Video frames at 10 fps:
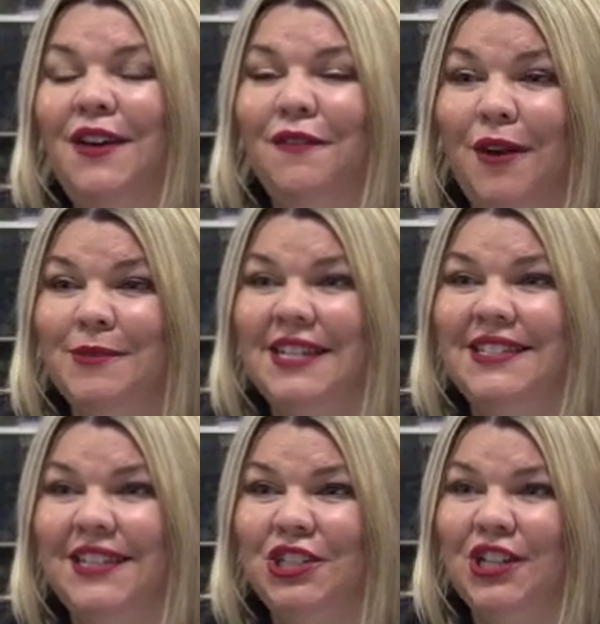from
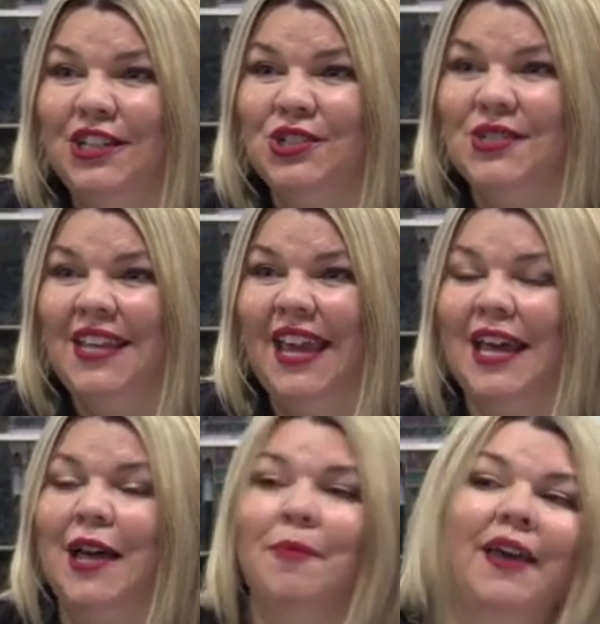Destination Angels
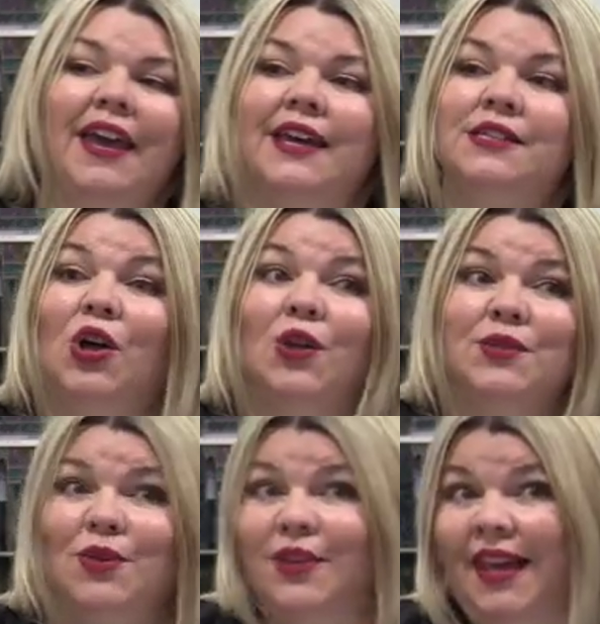Camp and
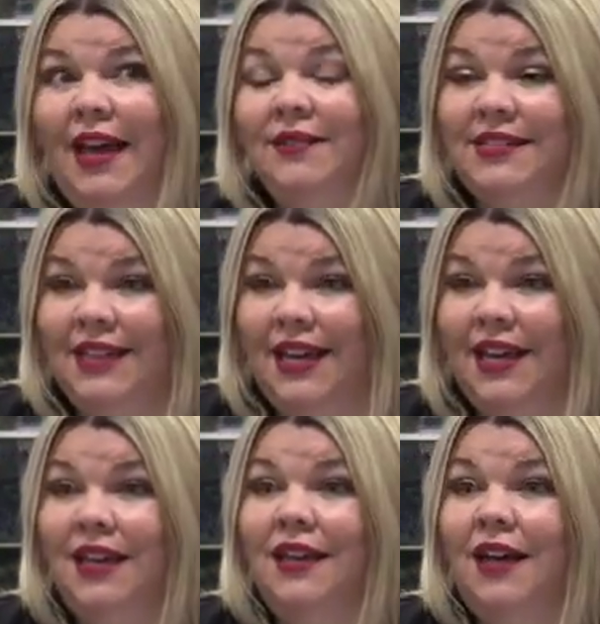also the county